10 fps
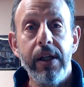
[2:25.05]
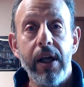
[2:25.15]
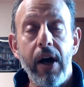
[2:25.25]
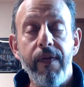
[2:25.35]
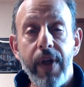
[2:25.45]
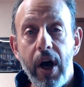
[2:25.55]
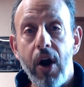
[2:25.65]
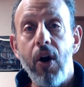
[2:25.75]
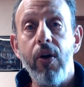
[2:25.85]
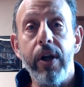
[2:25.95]
of the
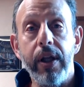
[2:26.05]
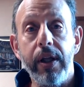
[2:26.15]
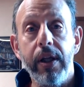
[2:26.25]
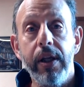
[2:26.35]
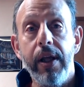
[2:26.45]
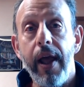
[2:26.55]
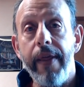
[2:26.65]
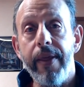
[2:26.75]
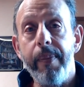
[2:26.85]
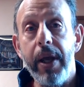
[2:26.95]
heartache and
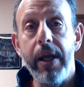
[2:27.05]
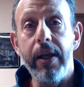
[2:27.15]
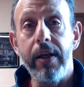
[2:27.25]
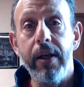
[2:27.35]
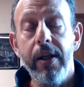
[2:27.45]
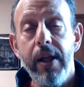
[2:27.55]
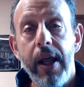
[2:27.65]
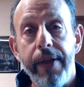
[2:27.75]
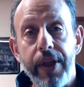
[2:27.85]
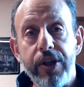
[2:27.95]
the pain.
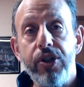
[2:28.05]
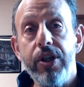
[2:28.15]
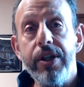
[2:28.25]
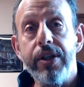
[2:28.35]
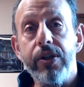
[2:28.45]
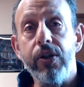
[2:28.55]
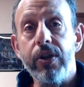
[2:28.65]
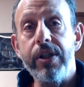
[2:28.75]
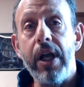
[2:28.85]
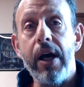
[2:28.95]
And then Jesus looks
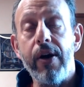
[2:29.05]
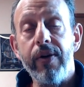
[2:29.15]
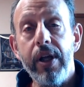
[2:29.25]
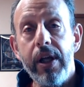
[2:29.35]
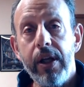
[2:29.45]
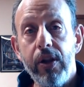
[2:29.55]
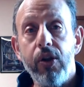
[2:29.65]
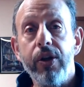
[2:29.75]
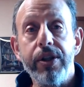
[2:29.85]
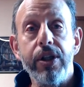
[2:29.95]
down, he
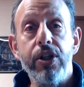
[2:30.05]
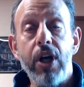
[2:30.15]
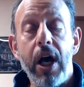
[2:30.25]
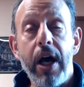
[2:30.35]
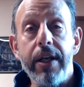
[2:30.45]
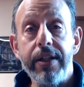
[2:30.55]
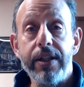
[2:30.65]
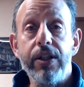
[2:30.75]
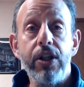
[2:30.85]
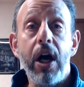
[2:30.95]
looks at John and says,
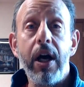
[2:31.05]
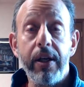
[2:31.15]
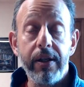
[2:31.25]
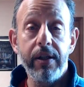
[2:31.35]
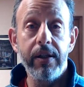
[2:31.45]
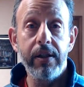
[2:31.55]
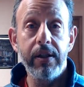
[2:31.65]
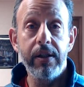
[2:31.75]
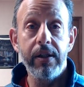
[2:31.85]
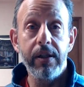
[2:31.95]
"John,
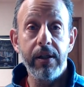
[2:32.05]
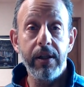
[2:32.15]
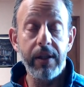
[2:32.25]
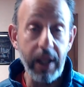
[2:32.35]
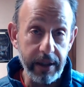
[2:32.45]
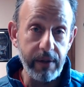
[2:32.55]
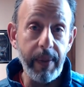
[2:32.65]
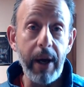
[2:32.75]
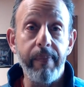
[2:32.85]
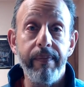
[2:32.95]
that's your
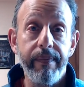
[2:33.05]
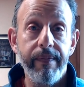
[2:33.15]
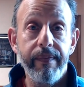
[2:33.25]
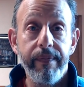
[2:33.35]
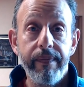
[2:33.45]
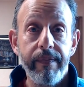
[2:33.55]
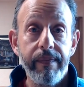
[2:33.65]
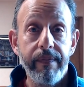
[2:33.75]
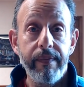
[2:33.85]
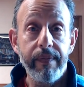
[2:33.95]
mom.
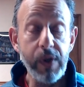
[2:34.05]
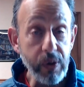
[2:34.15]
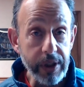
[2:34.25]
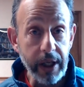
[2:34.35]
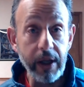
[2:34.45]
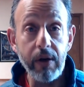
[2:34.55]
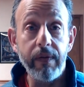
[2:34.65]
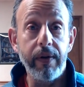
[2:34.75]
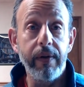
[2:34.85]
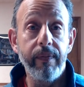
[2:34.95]
You take care of
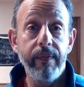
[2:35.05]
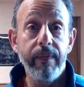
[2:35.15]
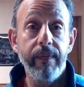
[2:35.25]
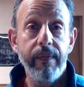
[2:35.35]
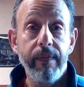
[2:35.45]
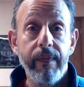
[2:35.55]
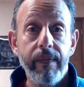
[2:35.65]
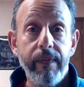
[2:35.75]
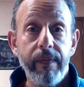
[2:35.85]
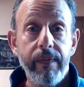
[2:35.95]
her."
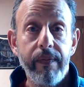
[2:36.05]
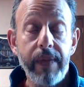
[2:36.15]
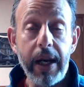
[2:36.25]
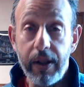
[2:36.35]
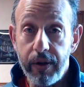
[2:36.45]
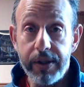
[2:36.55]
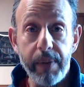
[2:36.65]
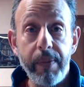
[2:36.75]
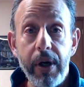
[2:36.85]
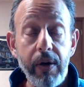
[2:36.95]
And he looks at
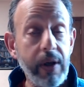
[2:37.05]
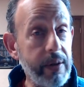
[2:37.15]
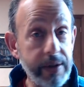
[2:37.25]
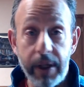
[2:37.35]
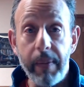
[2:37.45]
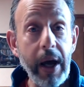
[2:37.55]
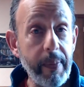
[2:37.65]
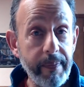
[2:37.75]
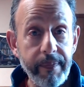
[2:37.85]
Mary and it's like, "Mom,